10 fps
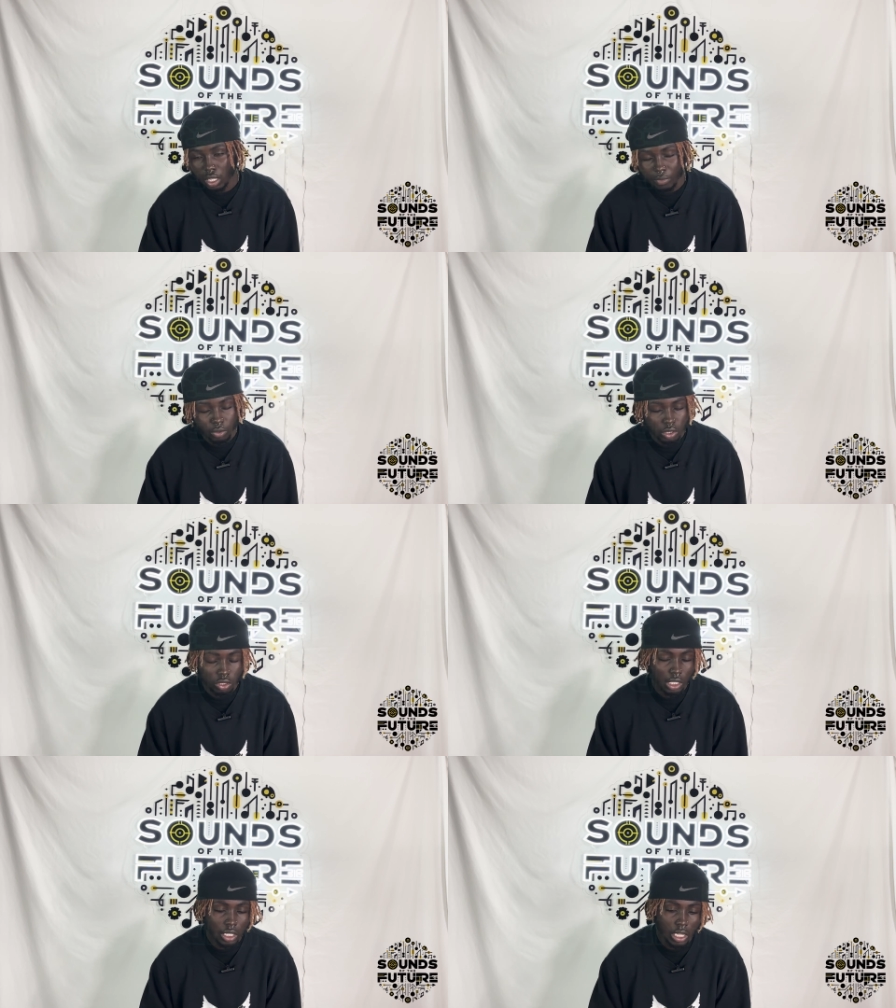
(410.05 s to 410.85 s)
Everyone's
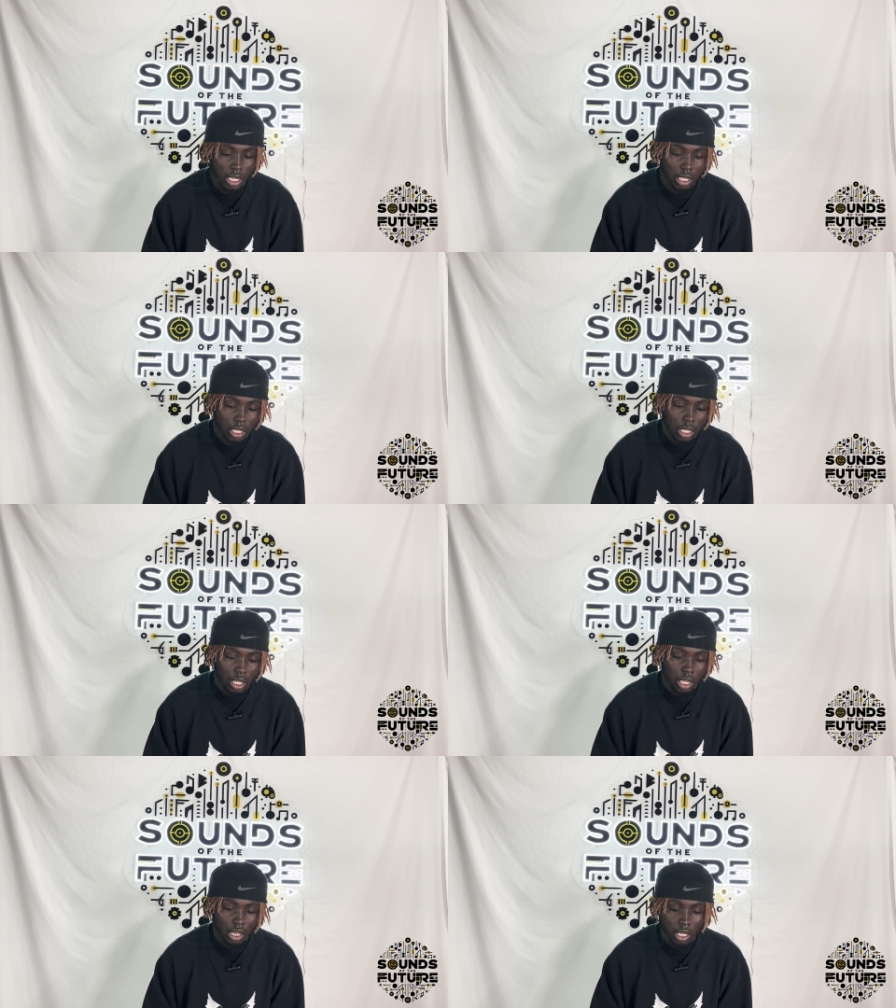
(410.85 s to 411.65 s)
just trying to like
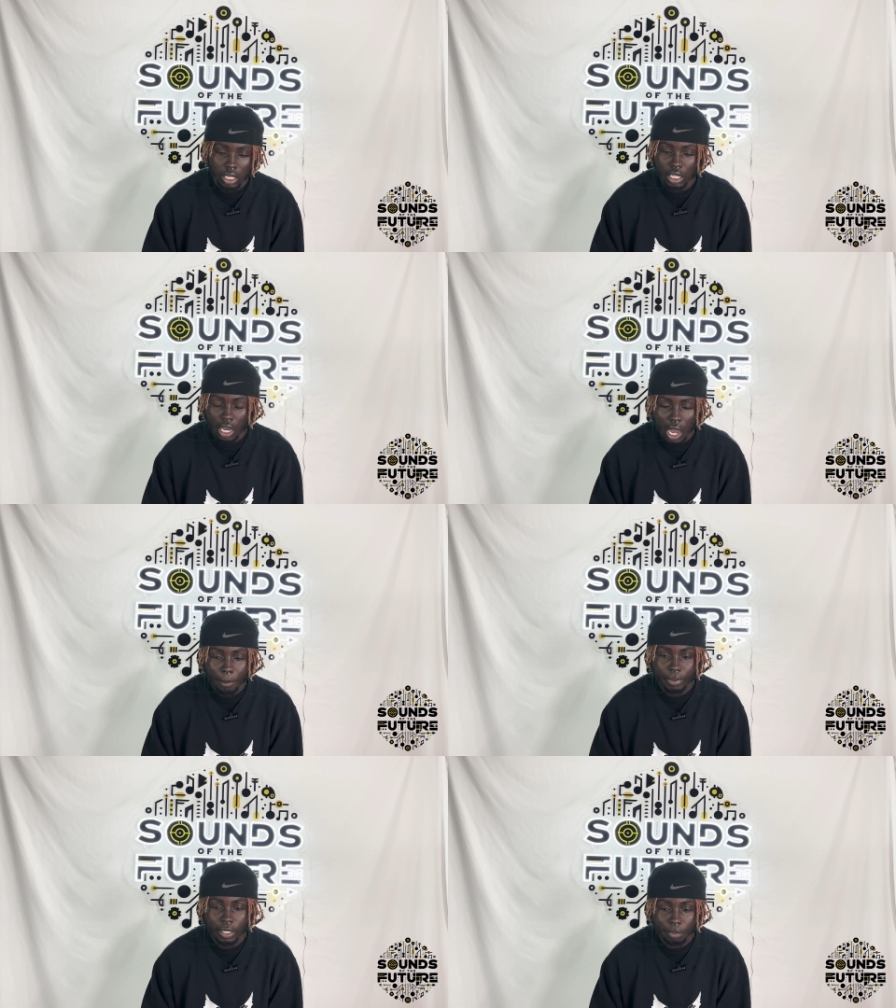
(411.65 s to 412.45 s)
literally
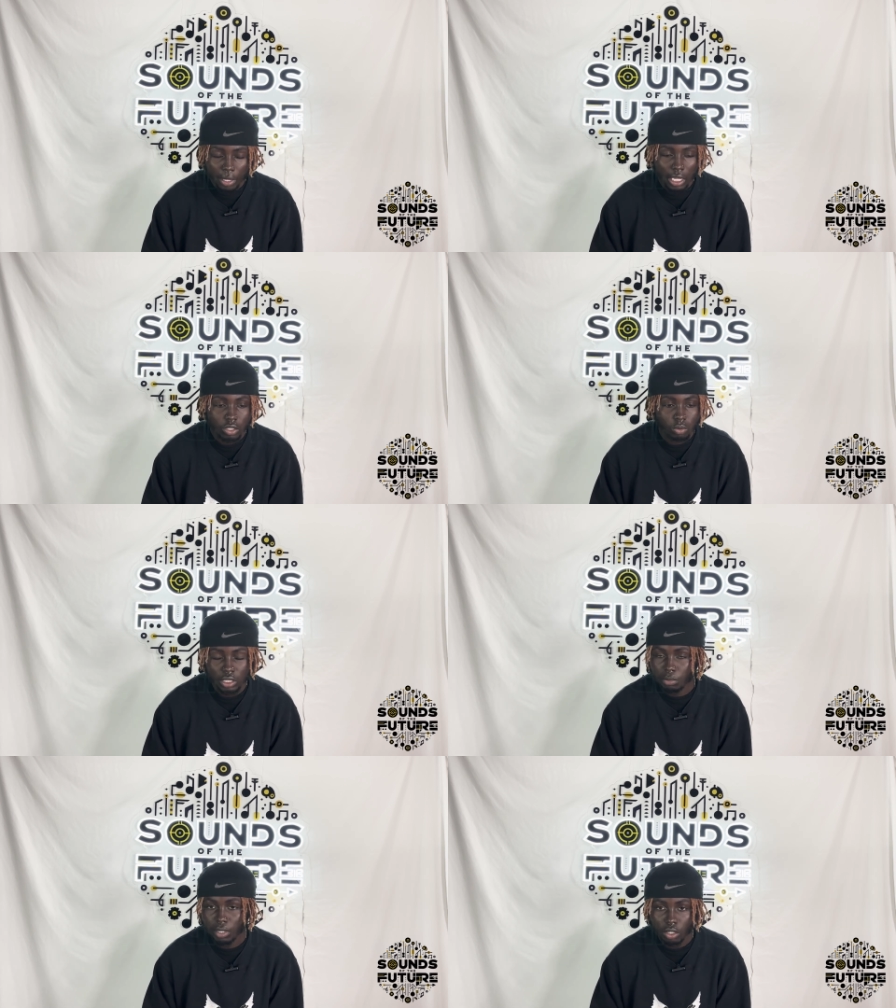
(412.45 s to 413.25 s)
copy paste
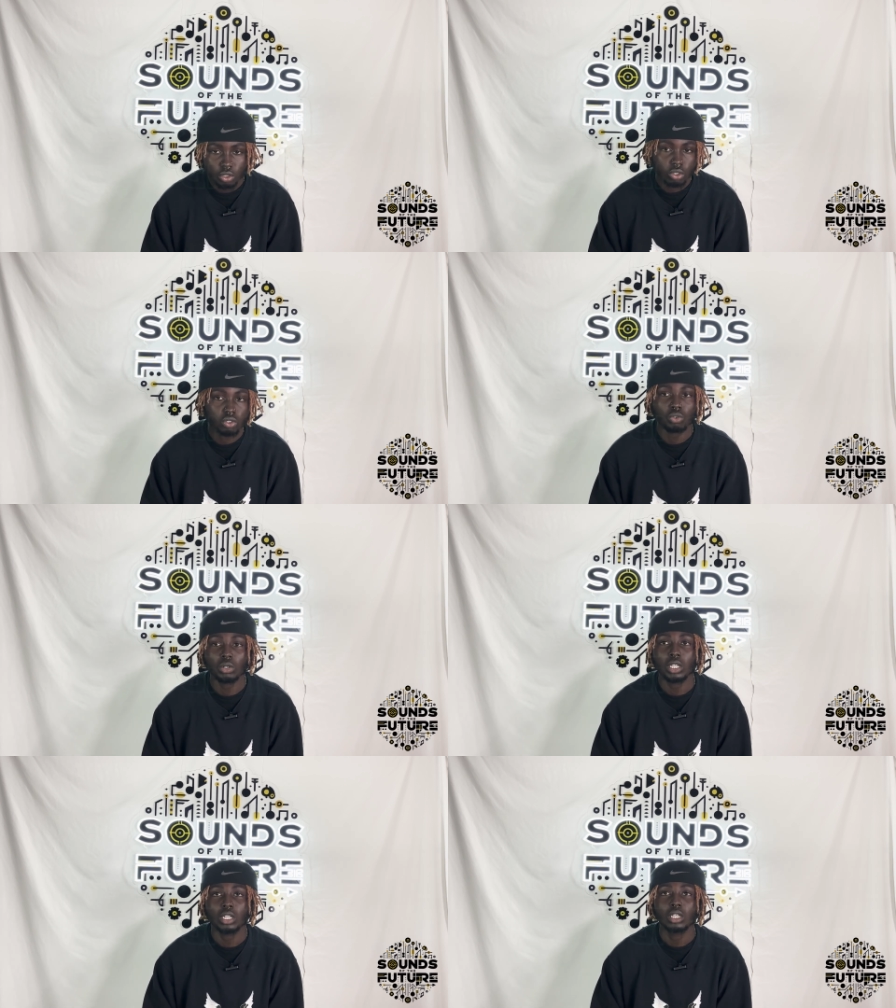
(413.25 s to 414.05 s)
what someone else is
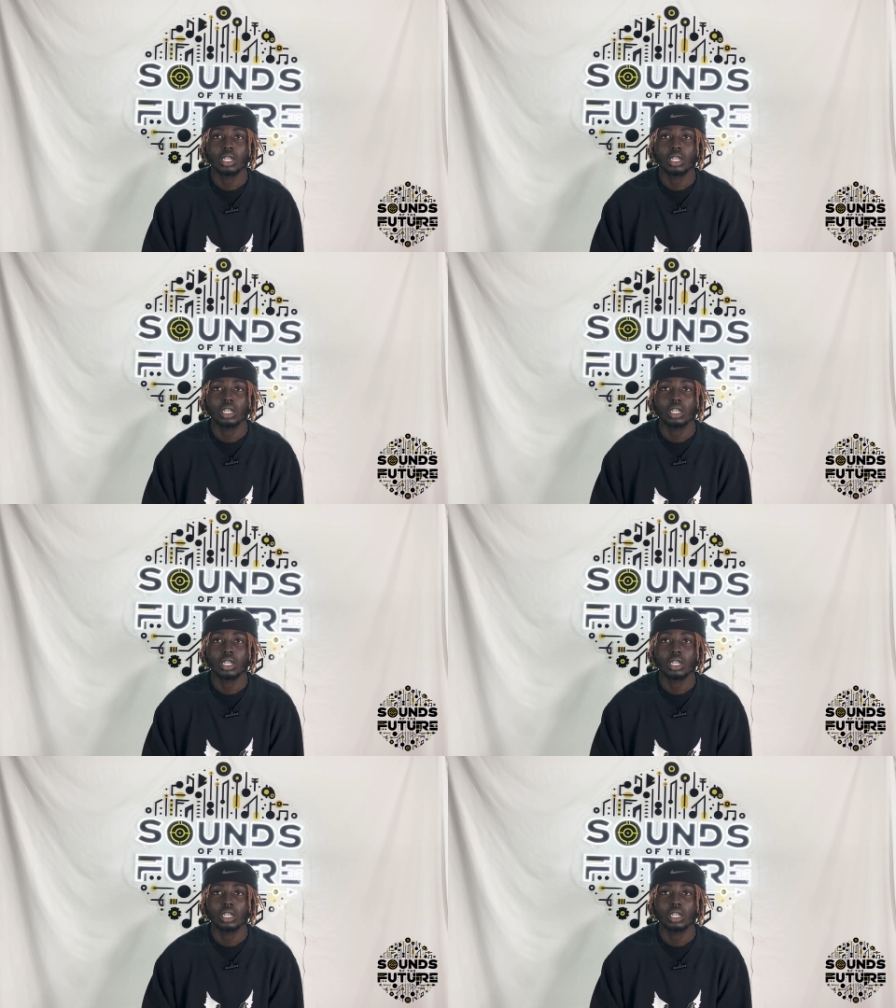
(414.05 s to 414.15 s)
doing,